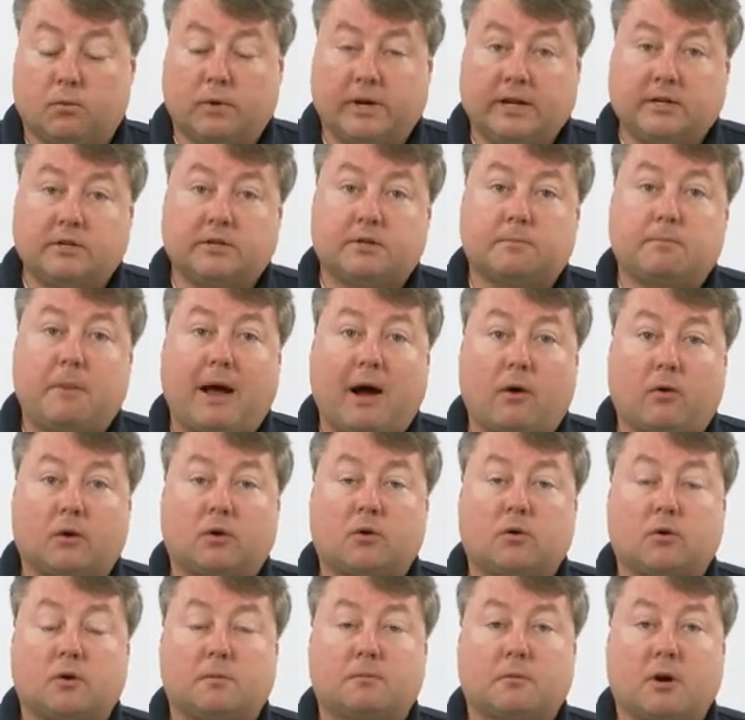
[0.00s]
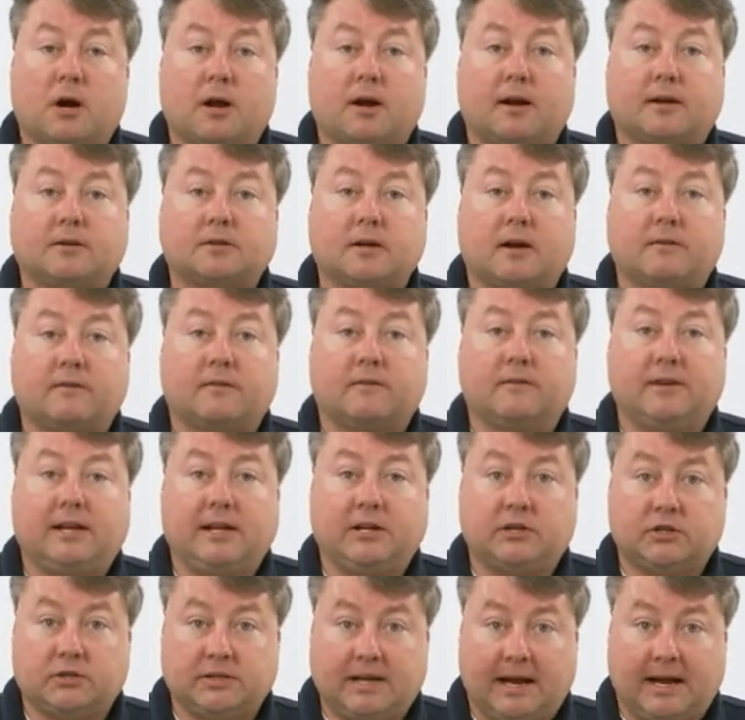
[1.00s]
Reach Power Core products off of
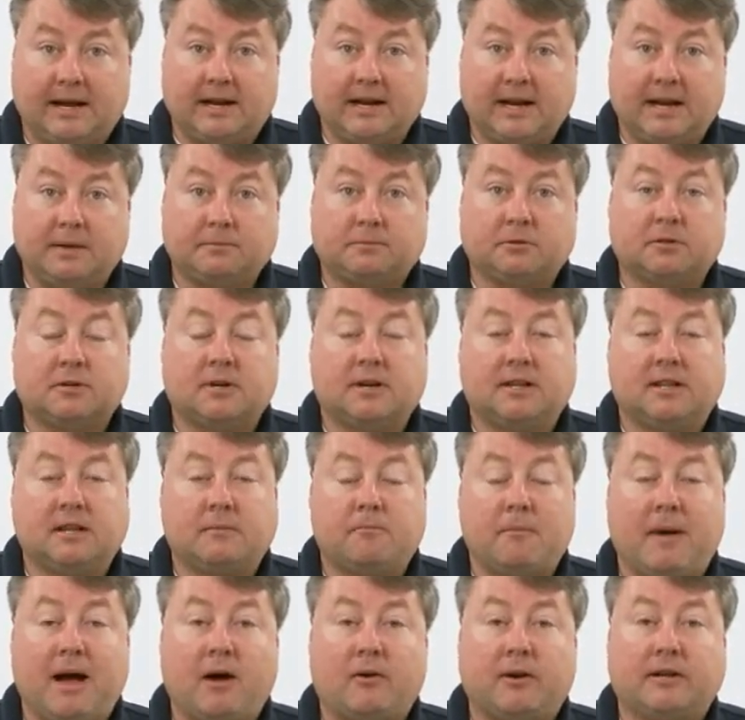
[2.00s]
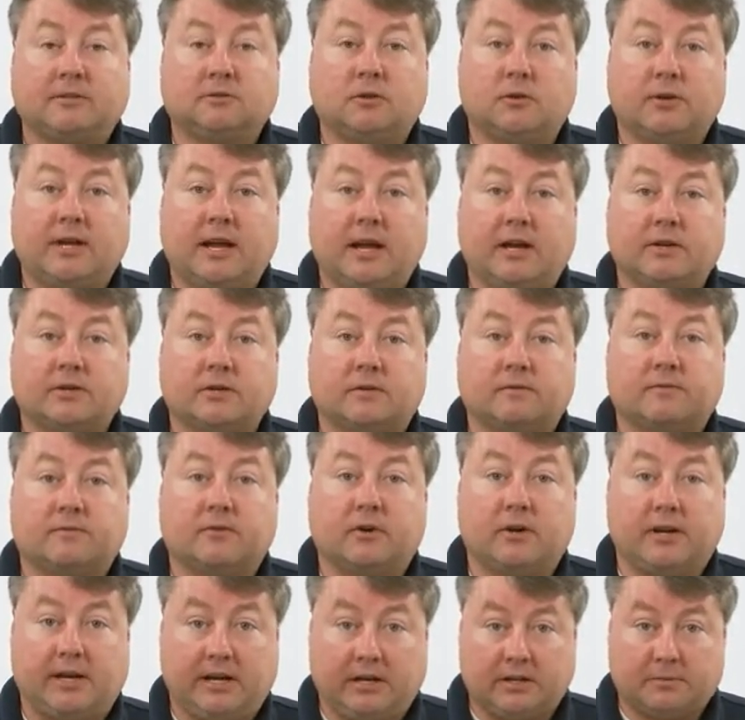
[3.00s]
each data enabler and the mounting location
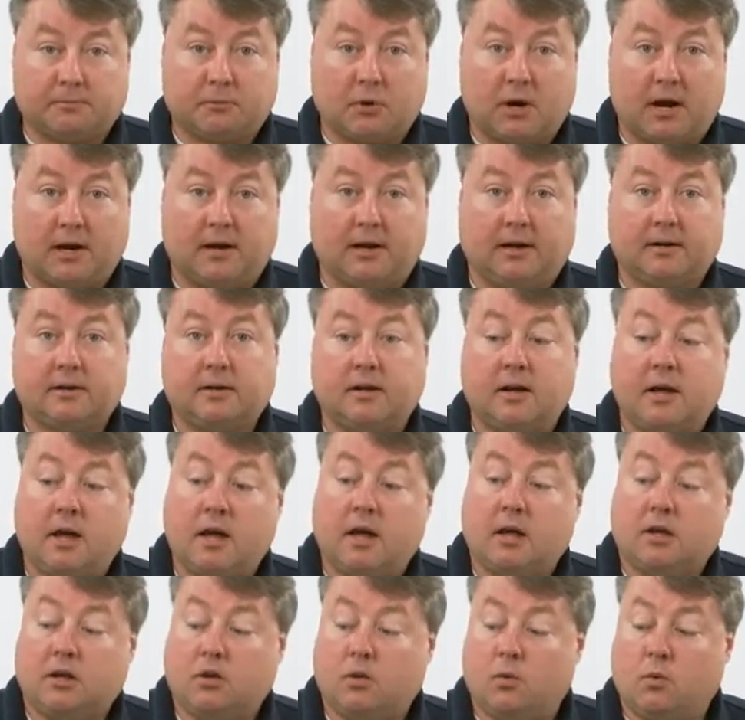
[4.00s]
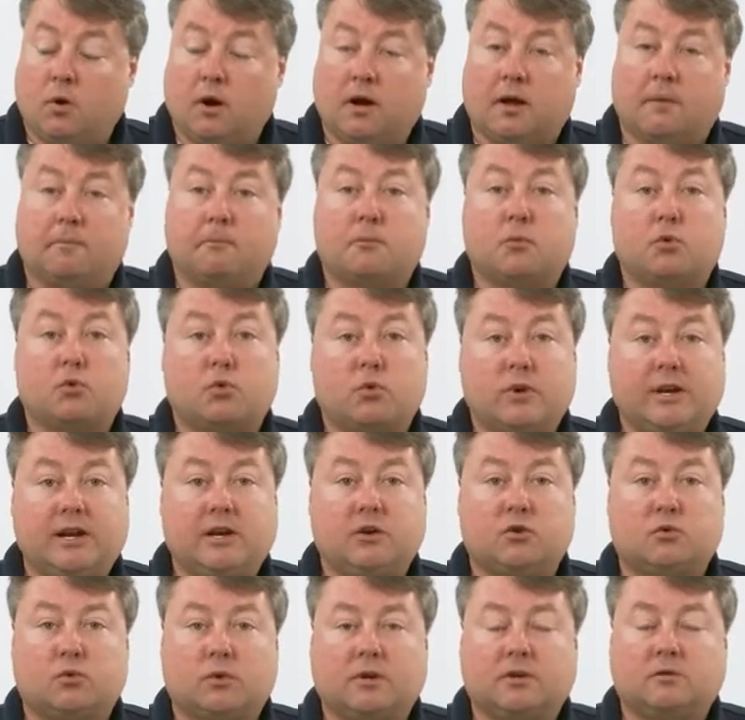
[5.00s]
for each product, you want to
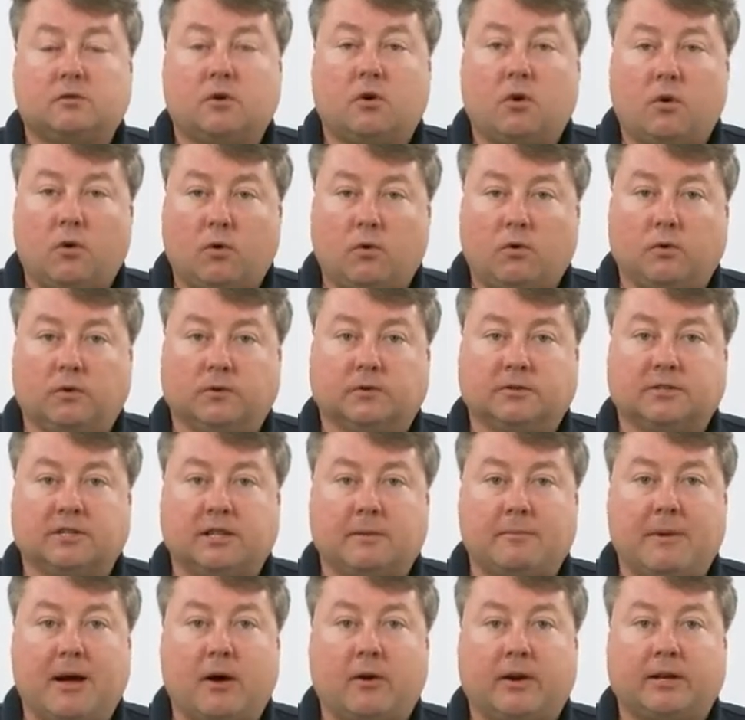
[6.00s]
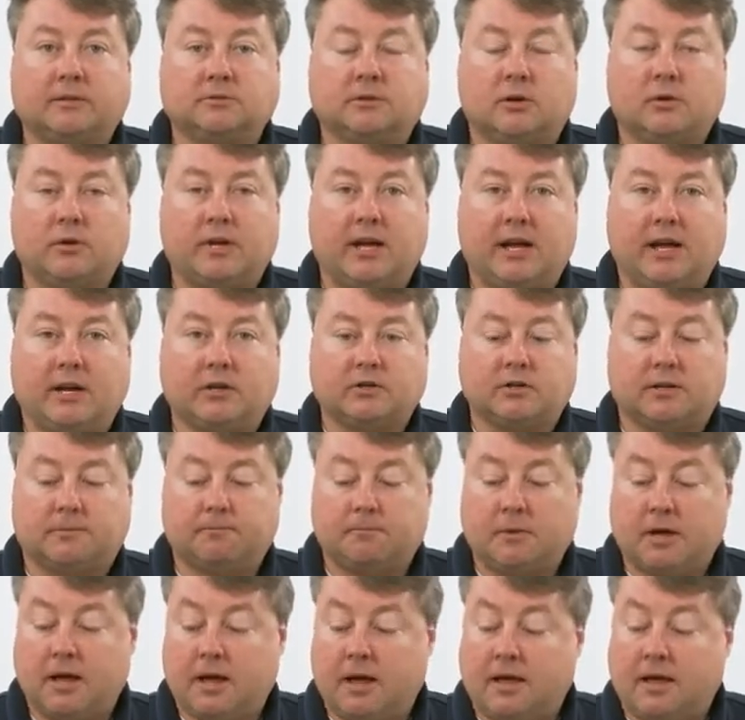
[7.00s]
pre-drill holes in the mounting location.